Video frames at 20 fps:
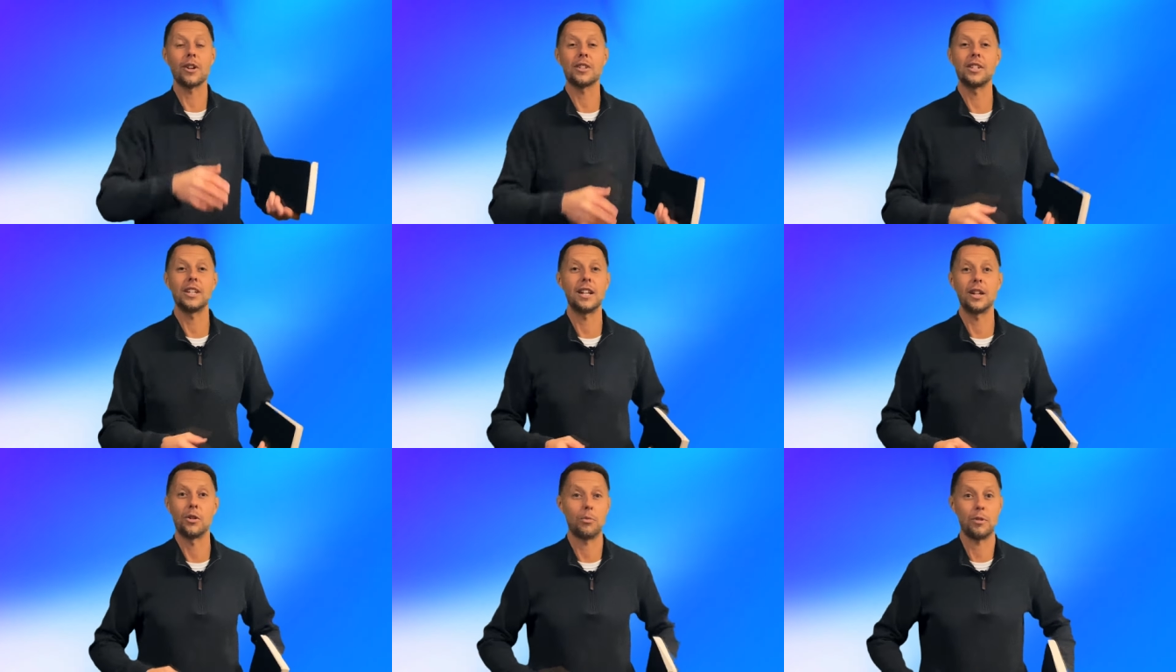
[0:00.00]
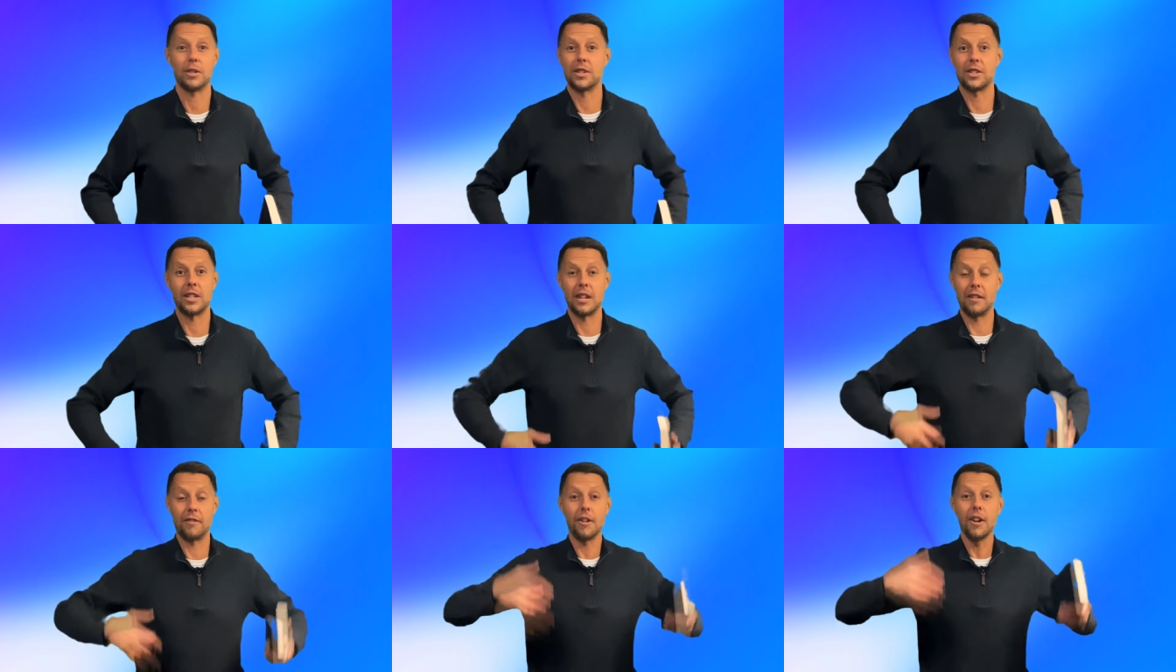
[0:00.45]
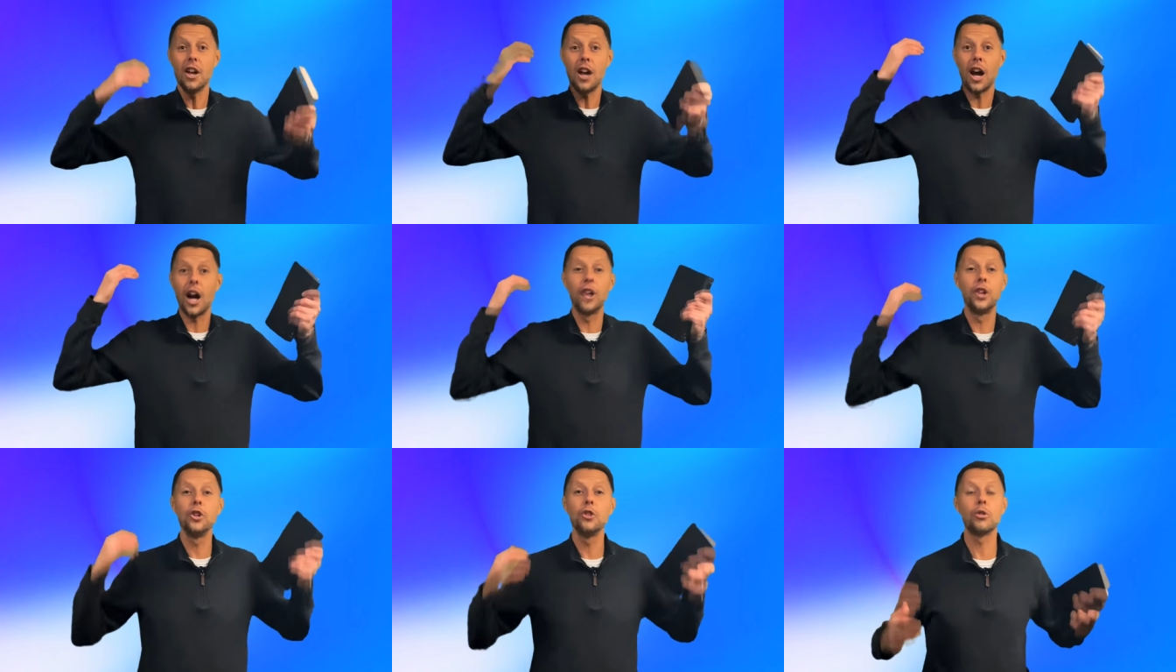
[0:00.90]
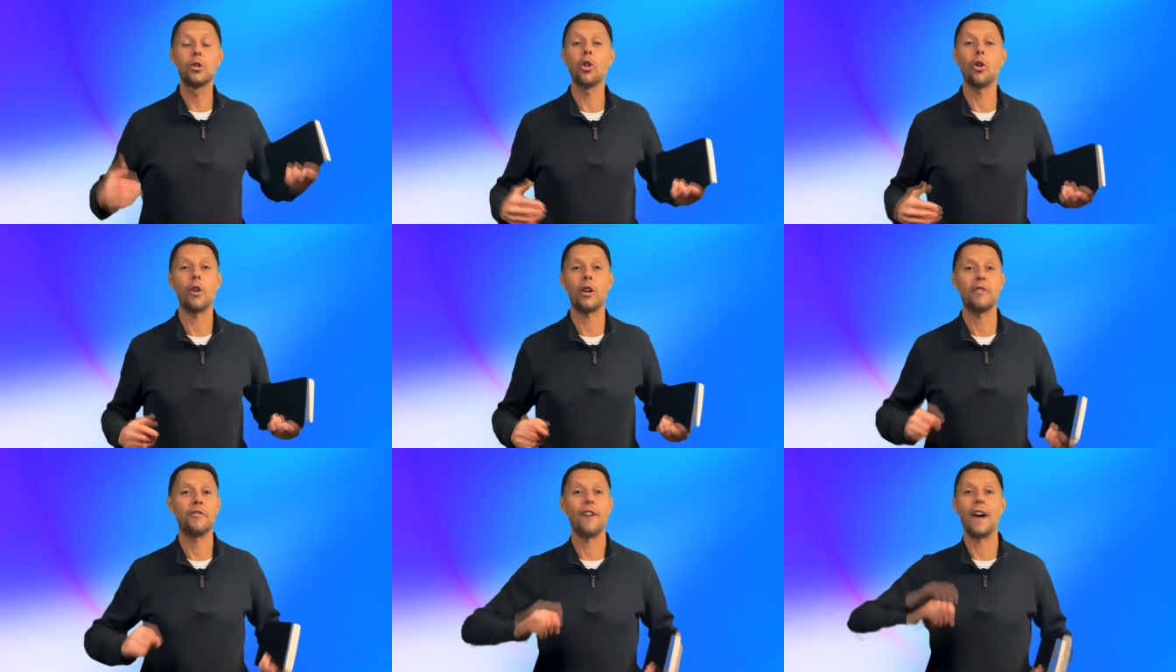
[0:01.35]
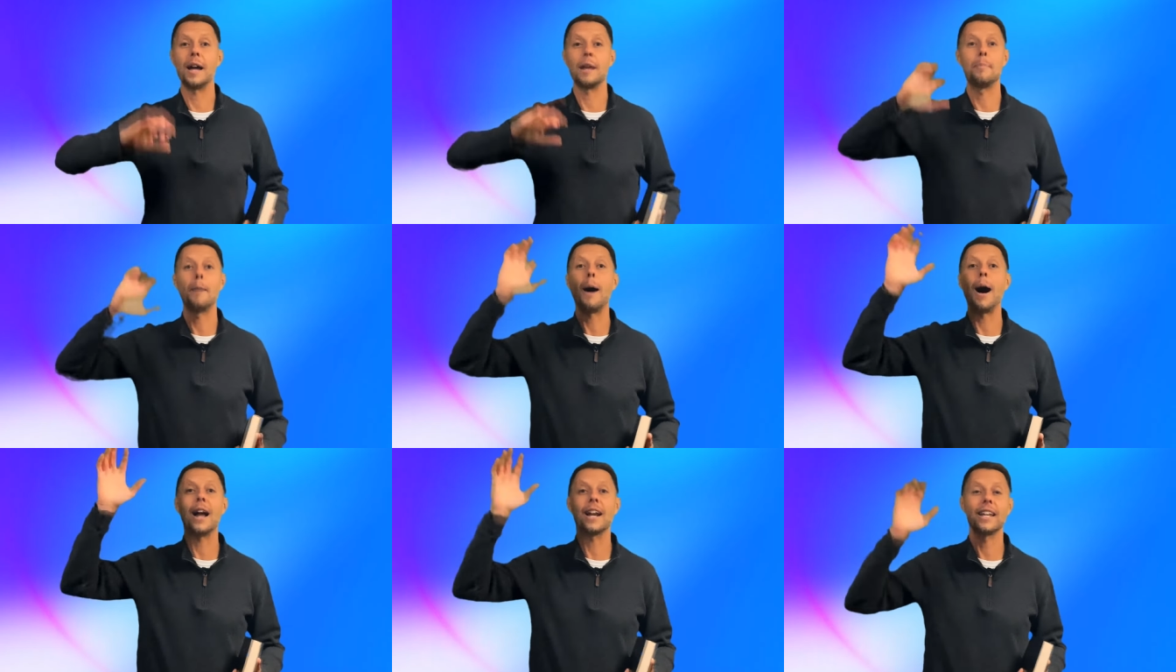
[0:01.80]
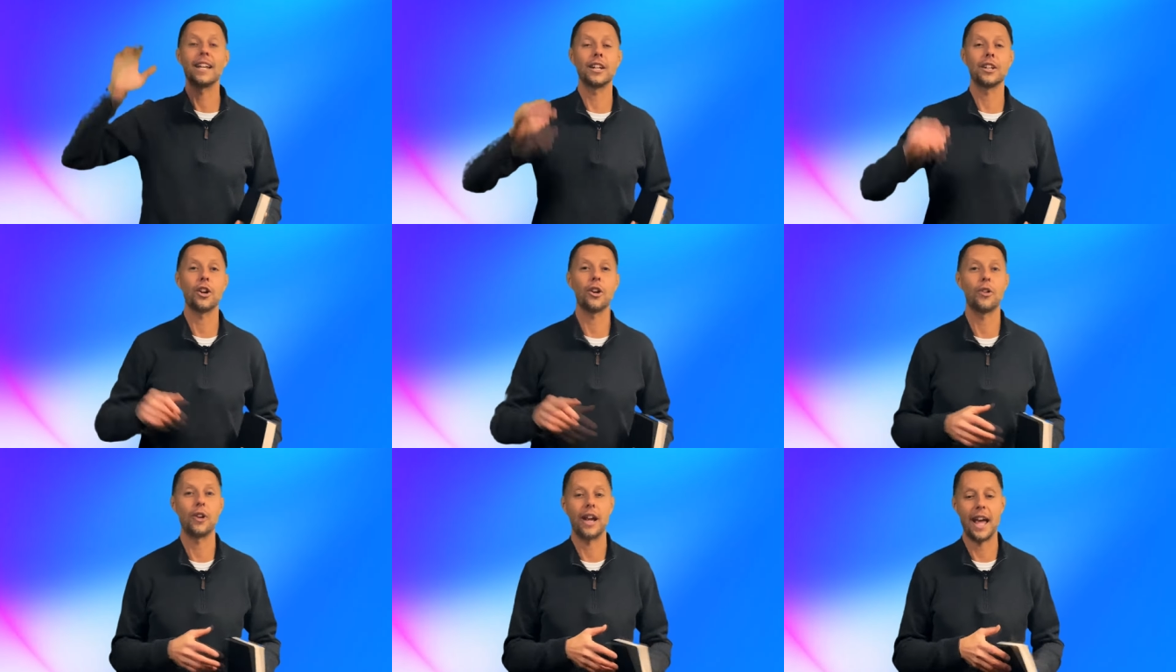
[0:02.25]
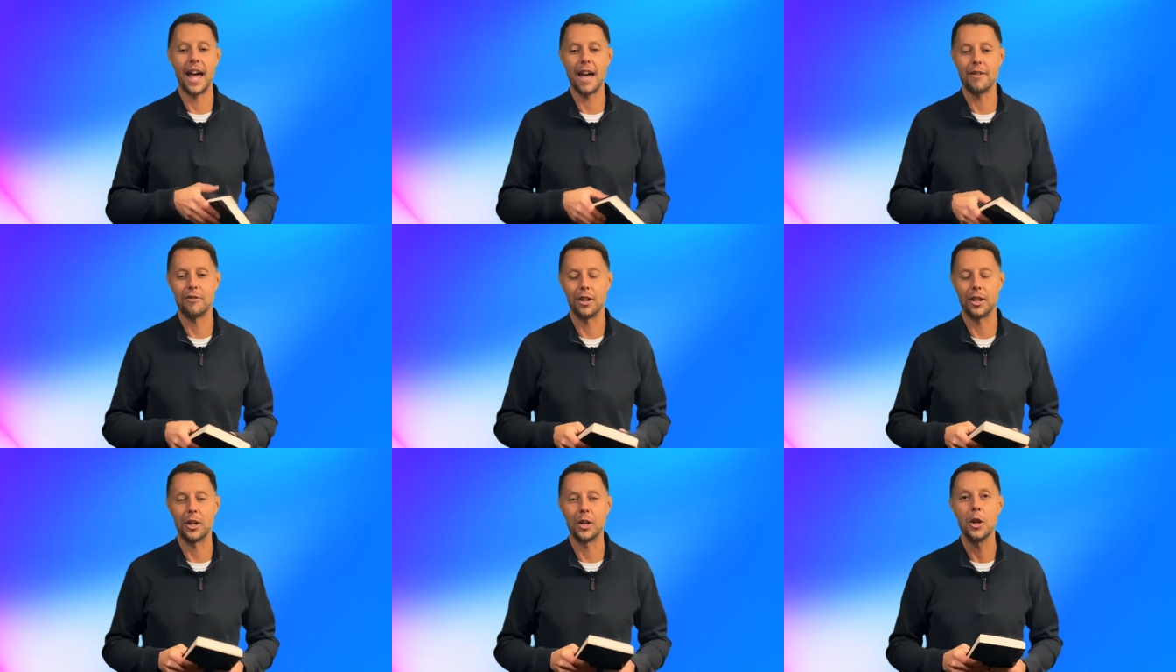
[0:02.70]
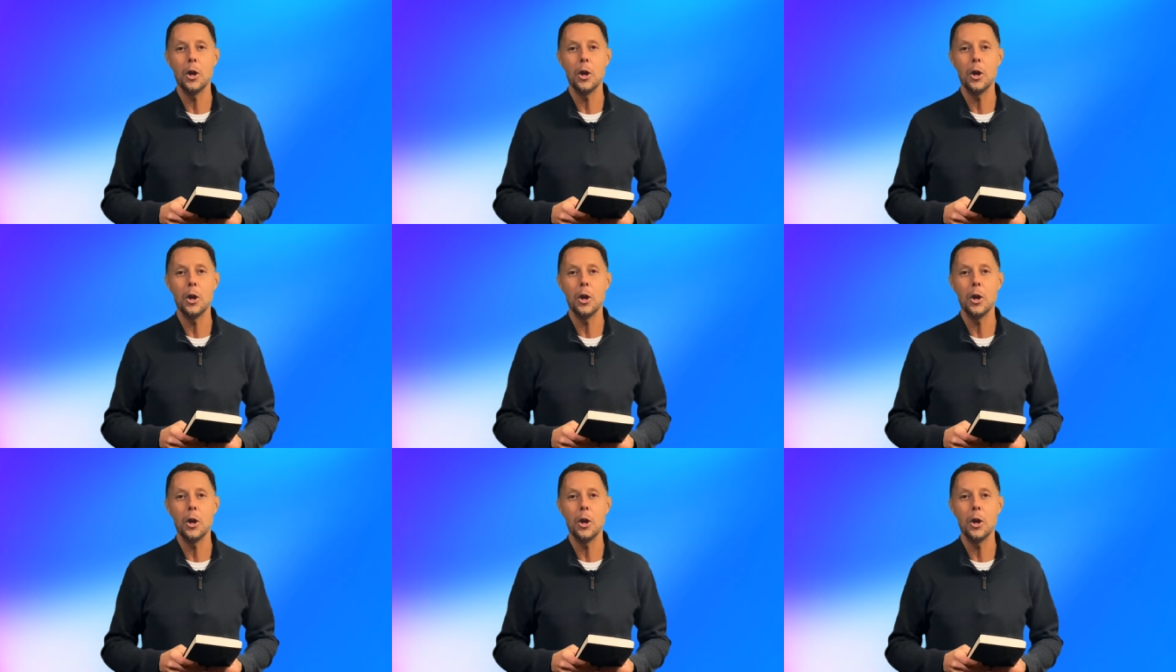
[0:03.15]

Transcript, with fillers: He didn't receive a new glorified body and go to heaven.